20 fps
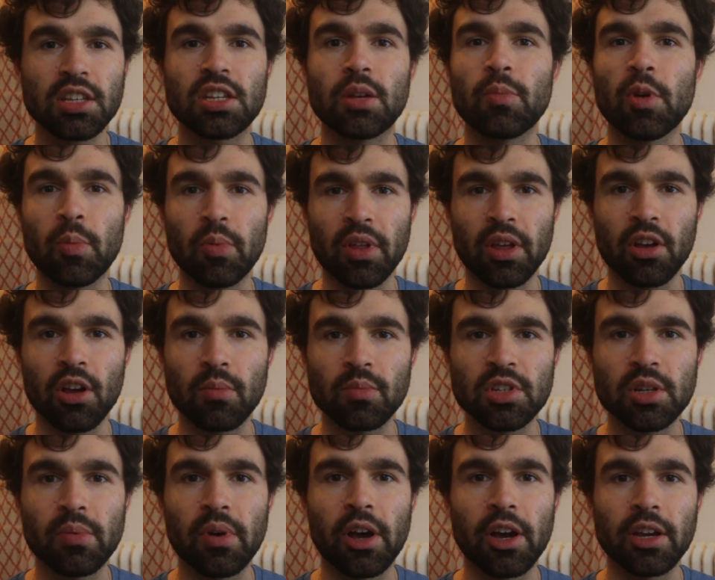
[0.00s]
Some people that
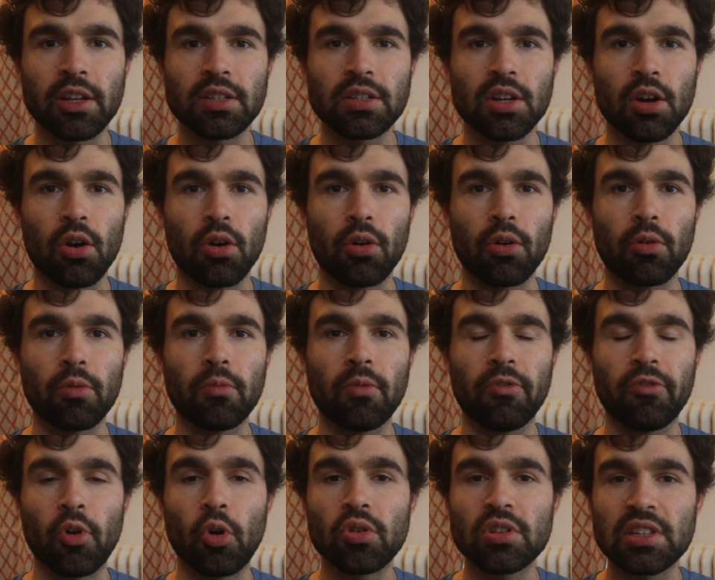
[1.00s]
come to mind are
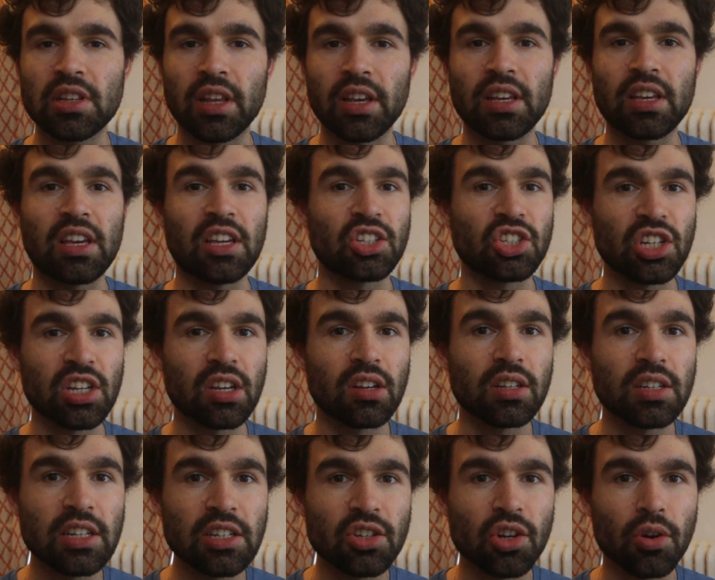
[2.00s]
folks like
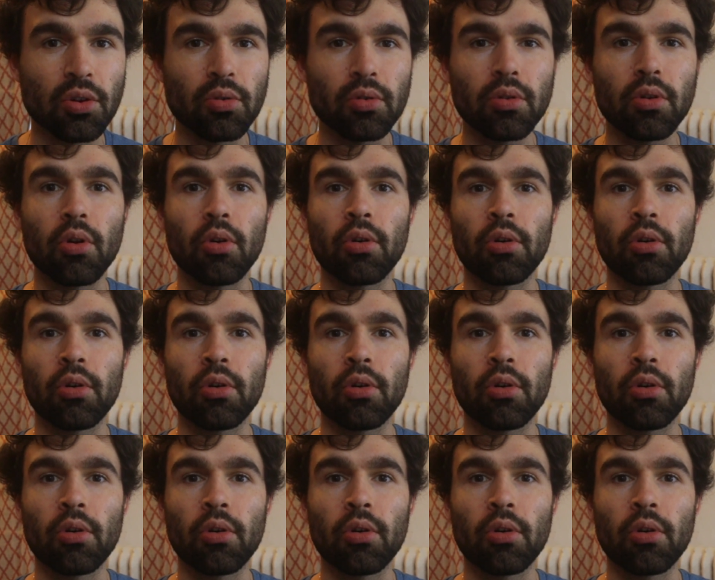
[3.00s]
Ichika Nito